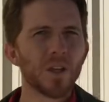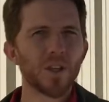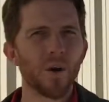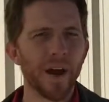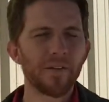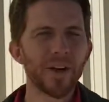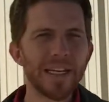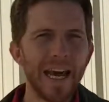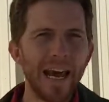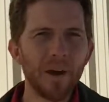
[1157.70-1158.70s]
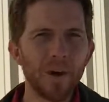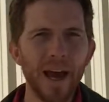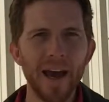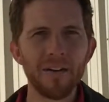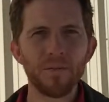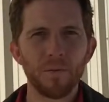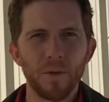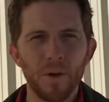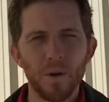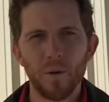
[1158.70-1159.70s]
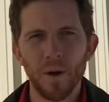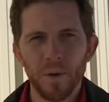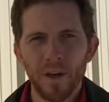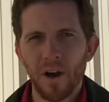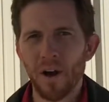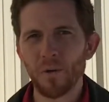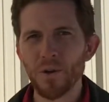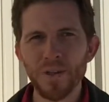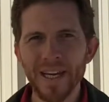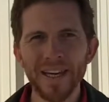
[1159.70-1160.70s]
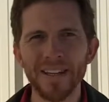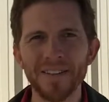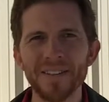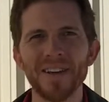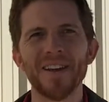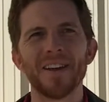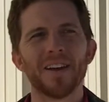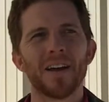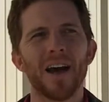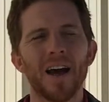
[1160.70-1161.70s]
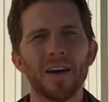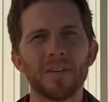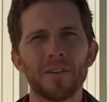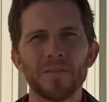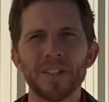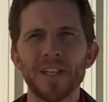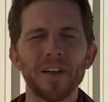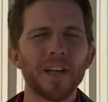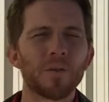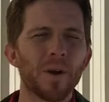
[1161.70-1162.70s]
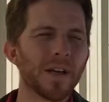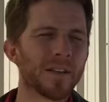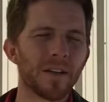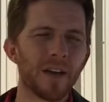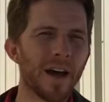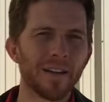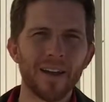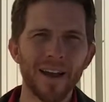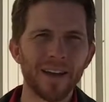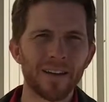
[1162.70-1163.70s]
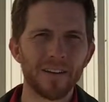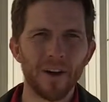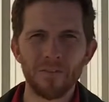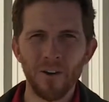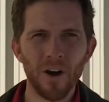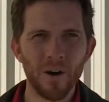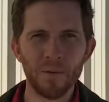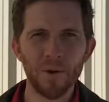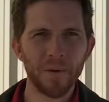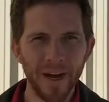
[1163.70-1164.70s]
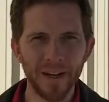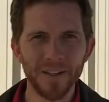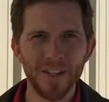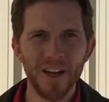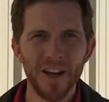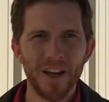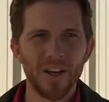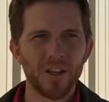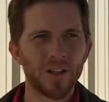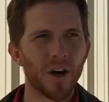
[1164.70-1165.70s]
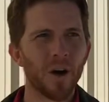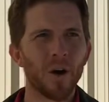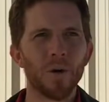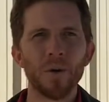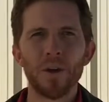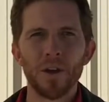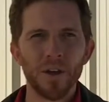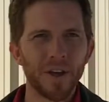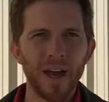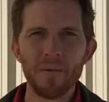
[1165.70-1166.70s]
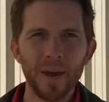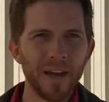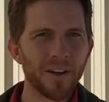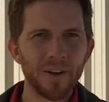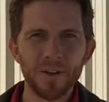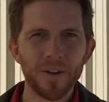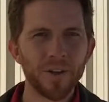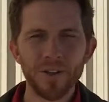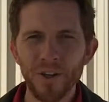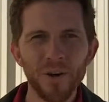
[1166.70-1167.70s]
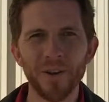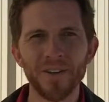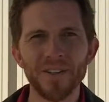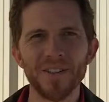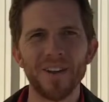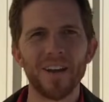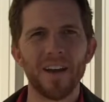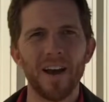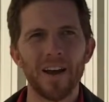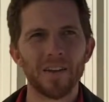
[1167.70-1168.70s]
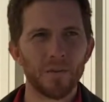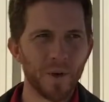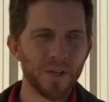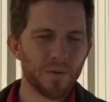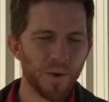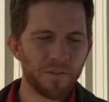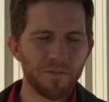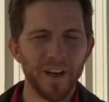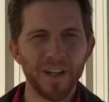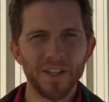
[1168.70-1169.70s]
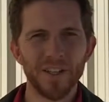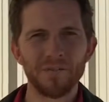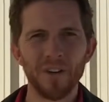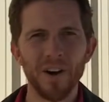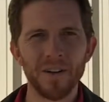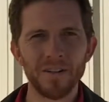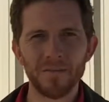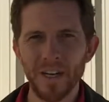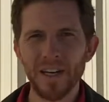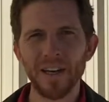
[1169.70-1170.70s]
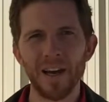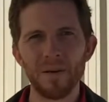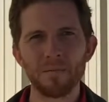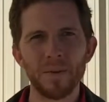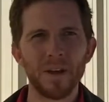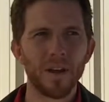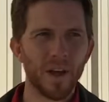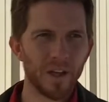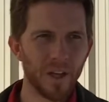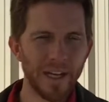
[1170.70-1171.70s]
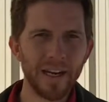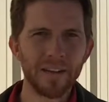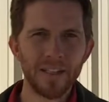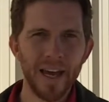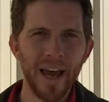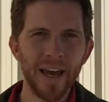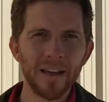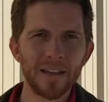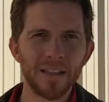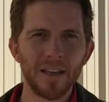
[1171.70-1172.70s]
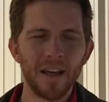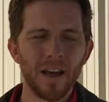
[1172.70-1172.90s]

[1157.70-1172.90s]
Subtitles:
So every day we have what we call routines. The facility runs a lot like a farm or a ranch. So you come in and you do your chores, which with fish involves feeding them, cleaning the tanks,